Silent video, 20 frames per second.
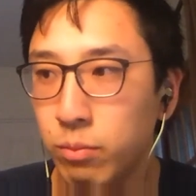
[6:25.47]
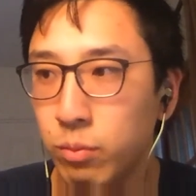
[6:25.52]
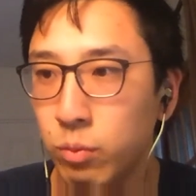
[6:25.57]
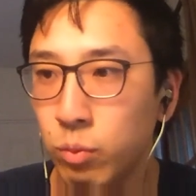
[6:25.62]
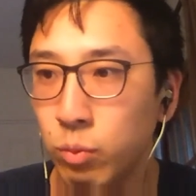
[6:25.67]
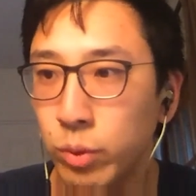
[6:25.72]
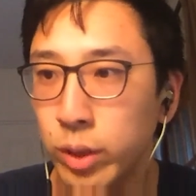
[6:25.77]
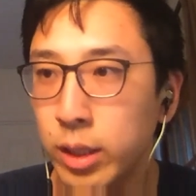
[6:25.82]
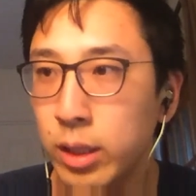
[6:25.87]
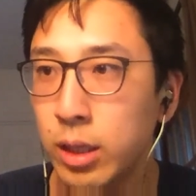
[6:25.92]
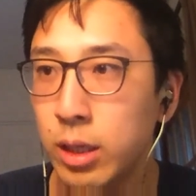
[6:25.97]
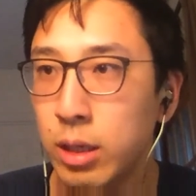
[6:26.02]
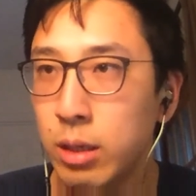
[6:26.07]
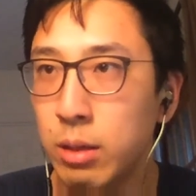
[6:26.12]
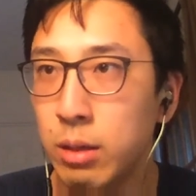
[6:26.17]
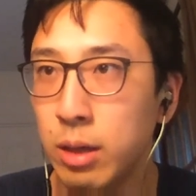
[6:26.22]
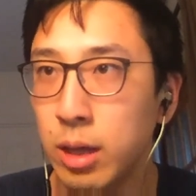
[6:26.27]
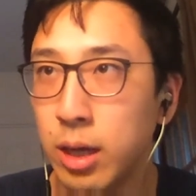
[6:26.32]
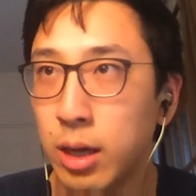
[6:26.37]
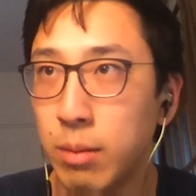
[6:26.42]

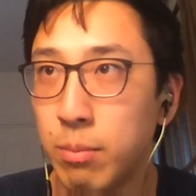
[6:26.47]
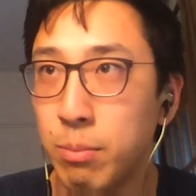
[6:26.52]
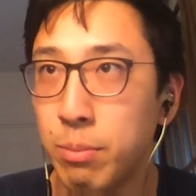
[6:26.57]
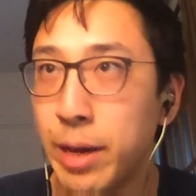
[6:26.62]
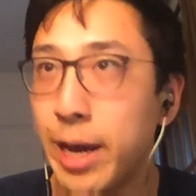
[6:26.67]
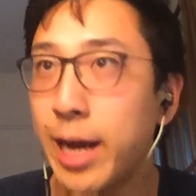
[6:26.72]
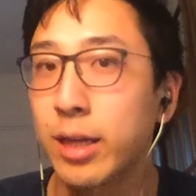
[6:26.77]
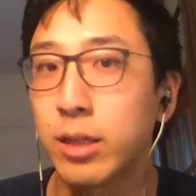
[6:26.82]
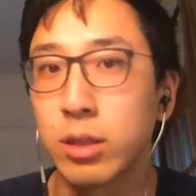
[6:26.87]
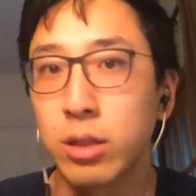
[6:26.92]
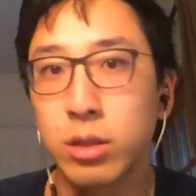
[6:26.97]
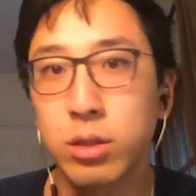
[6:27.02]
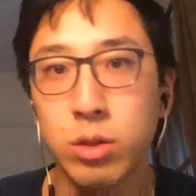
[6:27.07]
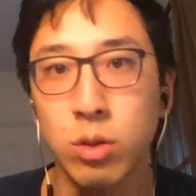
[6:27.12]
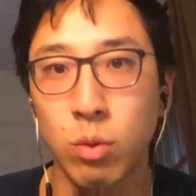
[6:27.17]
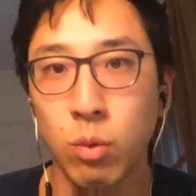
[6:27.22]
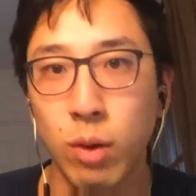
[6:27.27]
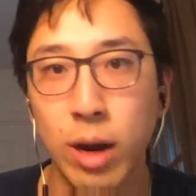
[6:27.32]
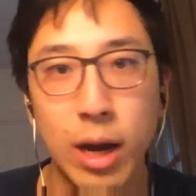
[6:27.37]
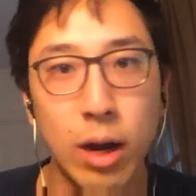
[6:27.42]
really backed us
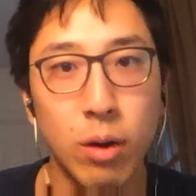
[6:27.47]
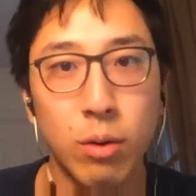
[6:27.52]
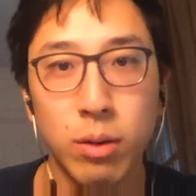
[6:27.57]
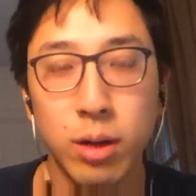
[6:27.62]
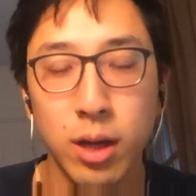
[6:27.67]
throughout